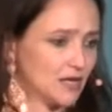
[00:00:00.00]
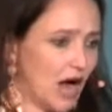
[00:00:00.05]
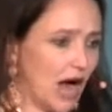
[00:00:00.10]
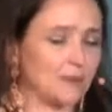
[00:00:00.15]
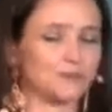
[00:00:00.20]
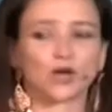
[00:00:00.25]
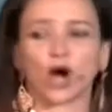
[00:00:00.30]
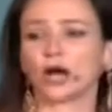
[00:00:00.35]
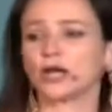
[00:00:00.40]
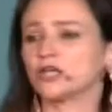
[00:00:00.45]

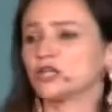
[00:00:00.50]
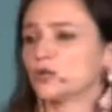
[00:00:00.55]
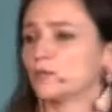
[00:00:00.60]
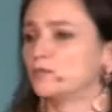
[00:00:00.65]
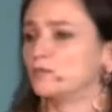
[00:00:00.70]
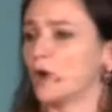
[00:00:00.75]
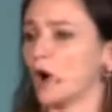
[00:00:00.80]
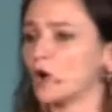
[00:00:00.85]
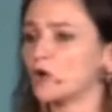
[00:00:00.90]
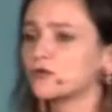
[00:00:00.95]
I'm talking to
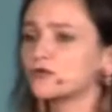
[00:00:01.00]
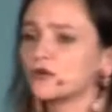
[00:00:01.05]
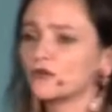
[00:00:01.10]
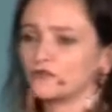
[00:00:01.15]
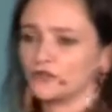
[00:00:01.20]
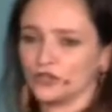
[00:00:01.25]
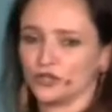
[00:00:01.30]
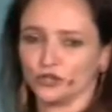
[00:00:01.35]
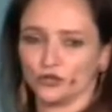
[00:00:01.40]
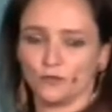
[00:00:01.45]
both
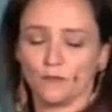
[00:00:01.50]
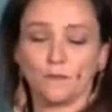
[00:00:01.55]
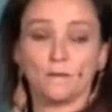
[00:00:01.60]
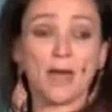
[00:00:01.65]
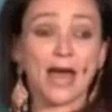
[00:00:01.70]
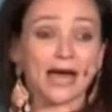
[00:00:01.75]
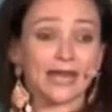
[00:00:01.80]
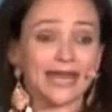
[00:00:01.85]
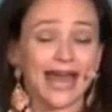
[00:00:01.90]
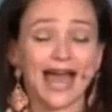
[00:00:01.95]
of you,
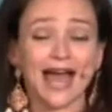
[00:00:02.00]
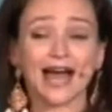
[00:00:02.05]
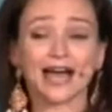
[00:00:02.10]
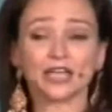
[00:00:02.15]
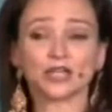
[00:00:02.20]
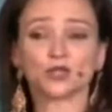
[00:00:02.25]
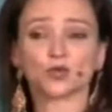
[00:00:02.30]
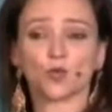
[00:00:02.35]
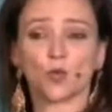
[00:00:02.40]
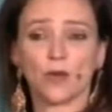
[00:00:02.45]
men
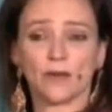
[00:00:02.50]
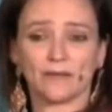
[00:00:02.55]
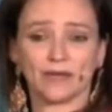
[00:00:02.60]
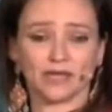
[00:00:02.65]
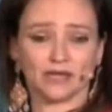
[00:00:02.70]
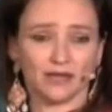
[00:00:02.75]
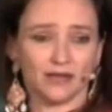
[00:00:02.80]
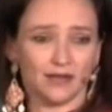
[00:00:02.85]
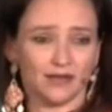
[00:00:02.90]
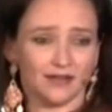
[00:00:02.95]
and
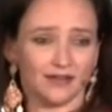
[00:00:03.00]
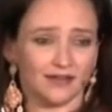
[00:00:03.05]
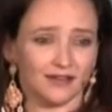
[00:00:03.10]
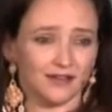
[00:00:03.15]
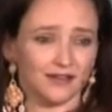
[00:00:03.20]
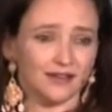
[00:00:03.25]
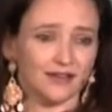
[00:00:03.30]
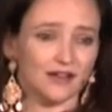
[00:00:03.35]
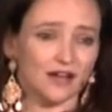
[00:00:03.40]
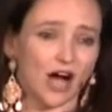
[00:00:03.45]
women,
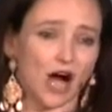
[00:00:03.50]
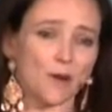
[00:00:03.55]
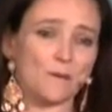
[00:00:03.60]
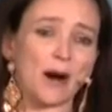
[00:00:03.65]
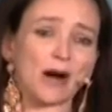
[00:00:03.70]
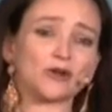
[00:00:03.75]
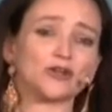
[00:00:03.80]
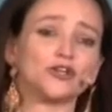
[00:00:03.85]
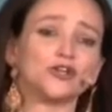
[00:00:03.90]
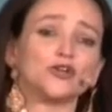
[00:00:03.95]

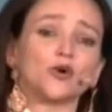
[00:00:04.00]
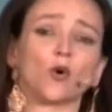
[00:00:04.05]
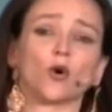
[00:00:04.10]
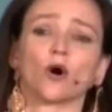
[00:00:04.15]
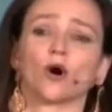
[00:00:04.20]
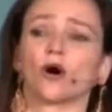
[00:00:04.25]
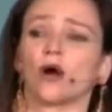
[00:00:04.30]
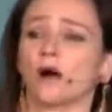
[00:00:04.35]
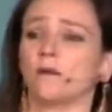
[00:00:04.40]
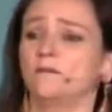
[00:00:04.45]
about
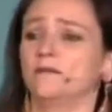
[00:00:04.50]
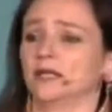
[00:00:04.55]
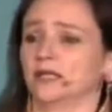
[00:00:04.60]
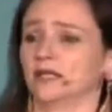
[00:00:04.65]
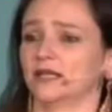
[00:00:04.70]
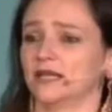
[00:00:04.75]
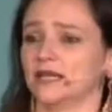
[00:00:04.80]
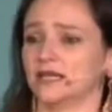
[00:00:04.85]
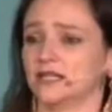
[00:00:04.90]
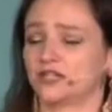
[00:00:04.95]
your
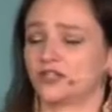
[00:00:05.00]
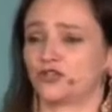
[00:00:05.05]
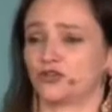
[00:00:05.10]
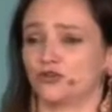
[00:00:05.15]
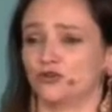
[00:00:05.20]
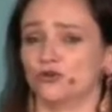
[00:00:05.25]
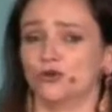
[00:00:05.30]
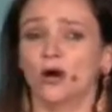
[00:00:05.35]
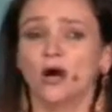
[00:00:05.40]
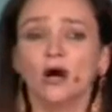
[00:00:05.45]
ability
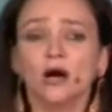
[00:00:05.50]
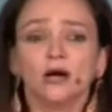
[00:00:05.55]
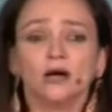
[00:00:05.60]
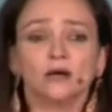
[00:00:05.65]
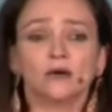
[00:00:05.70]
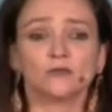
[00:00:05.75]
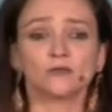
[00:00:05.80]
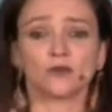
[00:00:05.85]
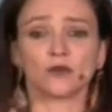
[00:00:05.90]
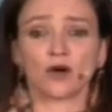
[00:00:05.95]
to
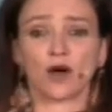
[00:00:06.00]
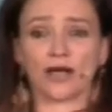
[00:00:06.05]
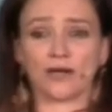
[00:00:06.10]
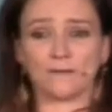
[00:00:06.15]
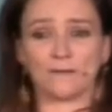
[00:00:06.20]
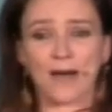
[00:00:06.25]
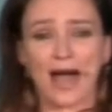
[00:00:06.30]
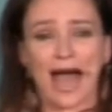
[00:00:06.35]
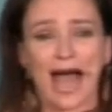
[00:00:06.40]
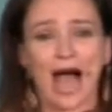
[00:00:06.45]

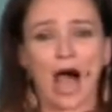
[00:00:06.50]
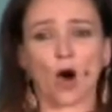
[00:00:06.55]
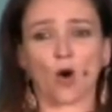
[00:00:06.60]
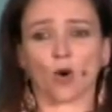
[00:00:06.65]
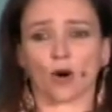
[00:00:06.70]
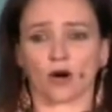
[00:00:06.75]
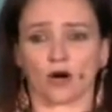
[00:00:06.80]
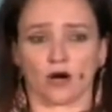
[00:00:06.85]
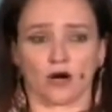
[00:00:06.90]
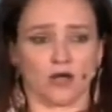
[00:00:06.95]

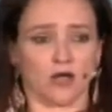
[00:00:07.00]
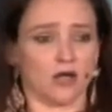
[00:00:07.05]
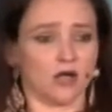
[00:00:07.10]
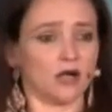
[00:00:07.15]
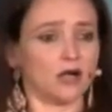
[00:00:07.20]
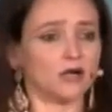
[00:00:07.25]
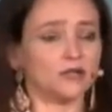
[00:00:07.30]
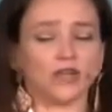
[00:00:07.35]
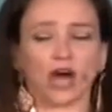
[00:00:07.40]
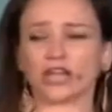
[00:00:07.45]
empower,
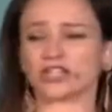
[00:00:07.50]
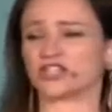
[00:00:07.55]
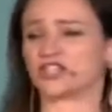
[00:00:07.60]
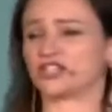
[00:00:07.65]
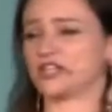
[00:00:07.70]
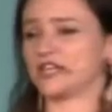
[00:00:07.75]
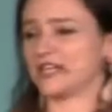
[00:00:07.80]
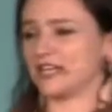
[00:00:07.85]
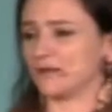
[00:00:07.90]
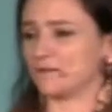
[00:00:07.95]
not
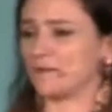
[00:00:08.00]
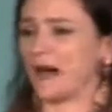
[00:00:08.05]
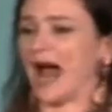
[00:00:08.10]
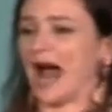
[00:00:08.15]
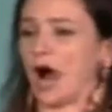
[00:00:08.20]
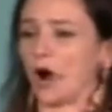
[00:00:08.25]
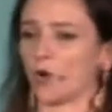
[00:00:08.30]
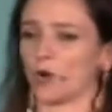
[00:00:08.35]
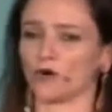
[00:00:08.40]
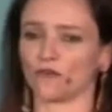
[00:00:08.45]
seeking
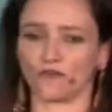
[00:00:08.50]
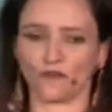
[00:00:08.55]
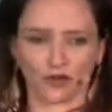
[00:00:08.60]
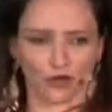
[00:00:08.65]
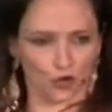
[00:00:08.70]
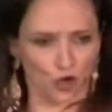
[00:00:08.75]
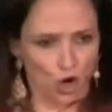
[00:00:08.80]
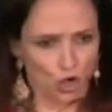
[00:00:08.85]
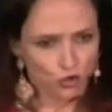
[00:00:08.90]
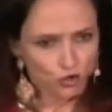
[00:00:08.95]
power for
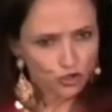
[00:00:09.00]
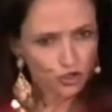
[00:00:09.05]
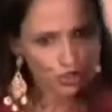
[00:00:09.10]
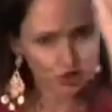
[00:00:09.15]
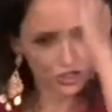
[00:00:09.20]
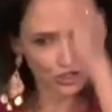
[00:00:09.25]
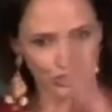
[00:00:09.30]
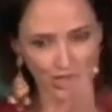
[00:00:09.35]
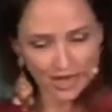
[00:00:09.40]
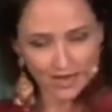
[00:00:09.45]
your own
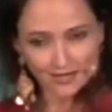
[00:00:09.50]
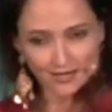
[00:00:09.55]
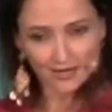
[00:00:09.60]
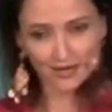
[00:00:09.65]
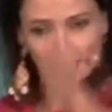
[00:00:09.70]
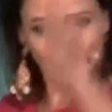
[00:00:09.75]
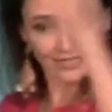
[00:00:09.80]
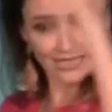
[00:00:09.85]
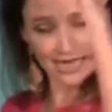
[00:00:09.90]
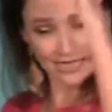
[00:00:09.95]
state,
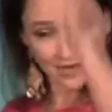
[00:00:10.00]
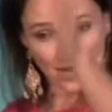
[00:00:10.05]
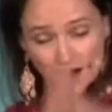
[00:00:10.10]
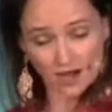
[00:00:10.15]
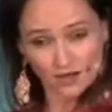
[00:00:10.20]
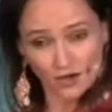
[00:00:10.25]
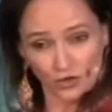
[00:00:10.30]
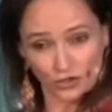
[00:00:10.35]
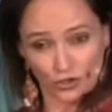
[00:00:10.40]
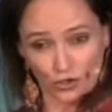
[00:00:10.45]

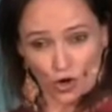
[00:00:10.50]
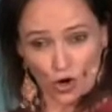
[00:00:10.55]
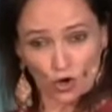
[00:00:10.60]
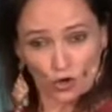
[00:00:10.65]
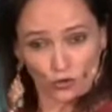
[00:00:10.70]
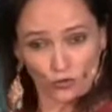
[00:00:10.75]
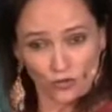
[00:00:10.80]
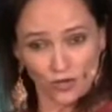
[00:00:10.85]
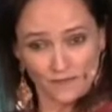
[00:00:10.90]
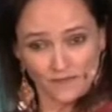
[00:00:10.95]
uh, your
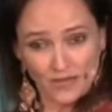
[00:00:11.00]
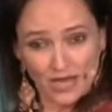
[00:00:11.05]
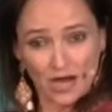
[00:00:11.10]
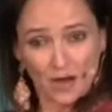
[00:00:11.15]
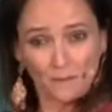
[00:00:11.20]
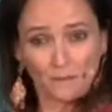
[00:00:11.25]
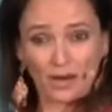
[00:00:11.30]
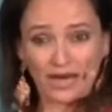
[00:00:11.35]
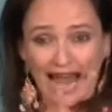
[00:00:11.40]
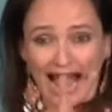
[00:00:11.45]
own,
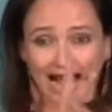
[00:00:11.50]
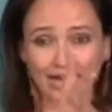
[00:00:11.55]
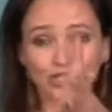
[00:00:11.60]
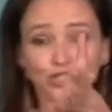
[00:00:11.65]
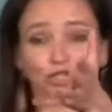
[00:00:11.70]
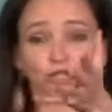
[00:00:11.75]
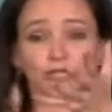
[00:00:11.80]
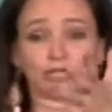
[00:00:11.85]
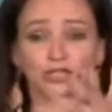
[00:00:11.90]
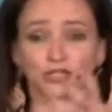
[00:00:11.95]
but
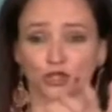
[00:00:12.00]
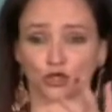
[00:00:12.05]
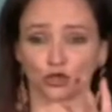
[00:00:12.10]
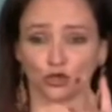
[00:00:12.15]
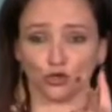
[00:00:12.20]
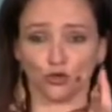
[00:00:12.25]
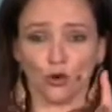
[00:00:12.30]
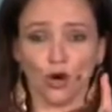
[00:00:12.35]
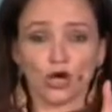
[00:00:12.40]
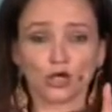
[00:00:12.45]
actually
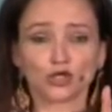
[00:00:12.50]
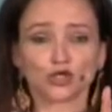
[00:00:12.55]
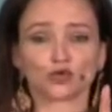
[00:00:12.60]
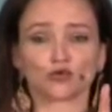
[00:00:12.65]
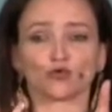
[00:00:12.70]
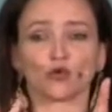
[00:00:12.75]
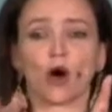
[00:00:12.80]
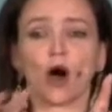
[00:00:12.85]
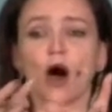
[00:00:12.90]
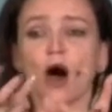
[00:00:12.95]
to
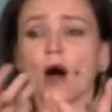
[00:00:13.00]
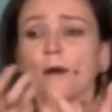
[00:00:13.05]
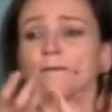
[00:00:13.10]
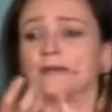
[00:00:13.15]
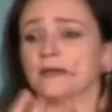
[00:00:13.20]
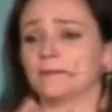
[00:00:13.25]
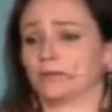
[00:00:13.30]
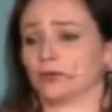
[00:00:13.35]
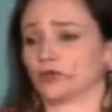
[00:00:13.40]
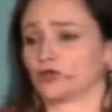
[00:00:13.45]
draw
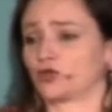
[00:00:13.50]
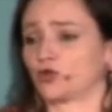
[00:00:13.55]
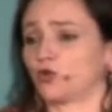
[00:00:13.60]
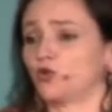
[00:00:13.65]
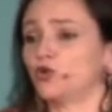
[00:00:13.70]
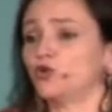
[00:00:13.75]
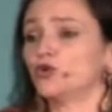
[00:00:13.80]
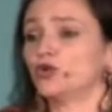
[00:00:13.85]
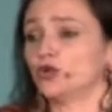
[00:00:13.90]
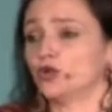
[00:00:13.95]
people
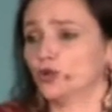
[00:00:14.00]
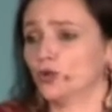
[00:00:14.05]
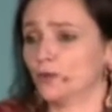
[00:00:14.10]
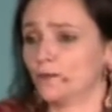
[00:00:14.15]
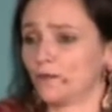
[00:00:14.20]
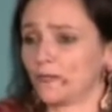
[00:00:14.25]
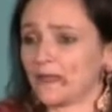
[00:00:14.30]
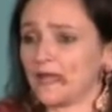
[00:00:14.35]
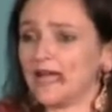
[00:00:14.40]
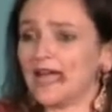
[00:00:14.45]
to you
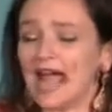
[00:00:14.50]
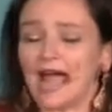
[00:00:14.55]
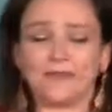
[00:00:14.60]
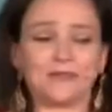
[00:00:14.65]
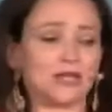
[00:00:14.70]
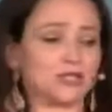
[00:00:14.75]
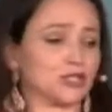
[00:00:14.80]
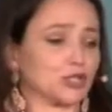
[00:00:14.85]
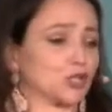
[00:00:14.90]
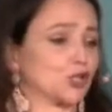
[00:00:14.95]
and
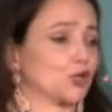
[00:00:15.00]
then to